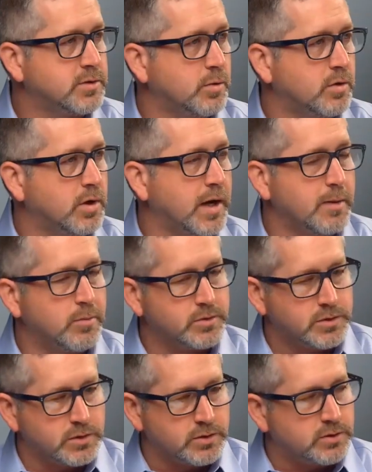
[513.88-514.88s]
so we're able
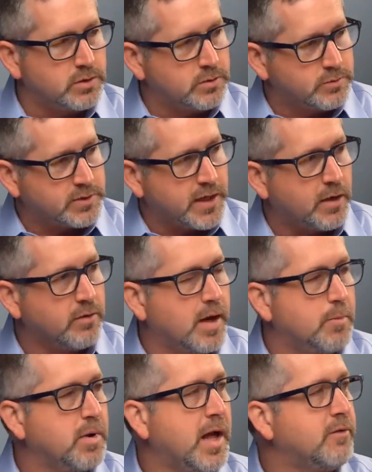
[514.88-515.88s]
to scale
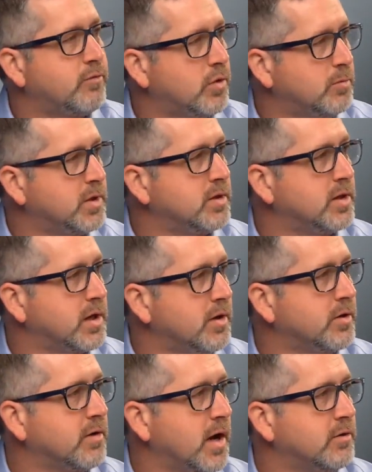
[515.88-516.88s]
that platform into the
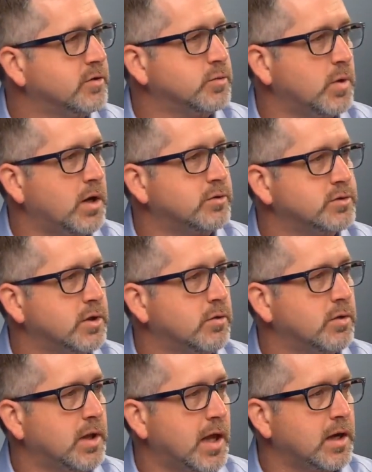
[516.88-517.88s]
underground as well. So
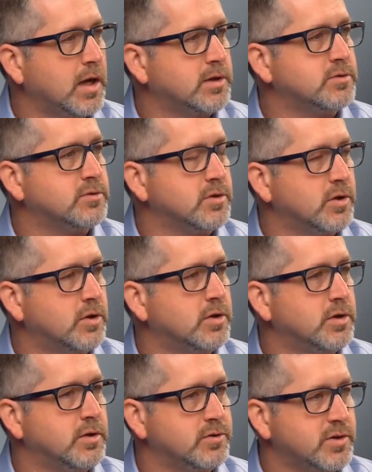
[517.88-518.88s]
a lot of lessons
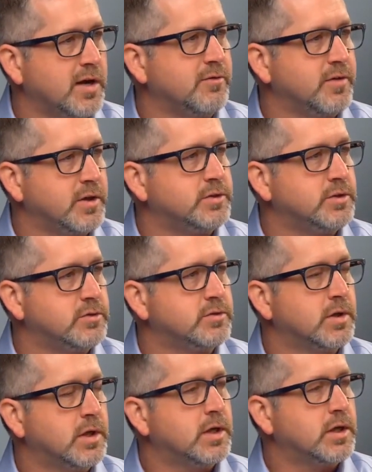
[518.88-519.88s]
learned and design features
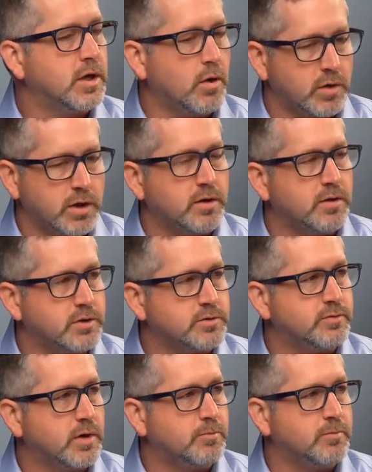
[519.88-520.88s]
going into this
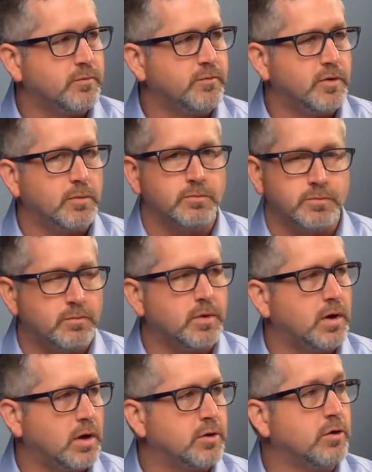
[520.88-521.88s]
from
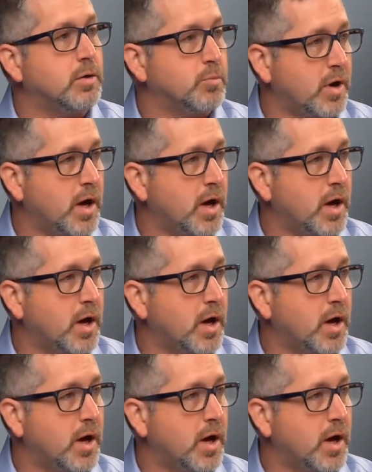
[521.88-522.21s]
a current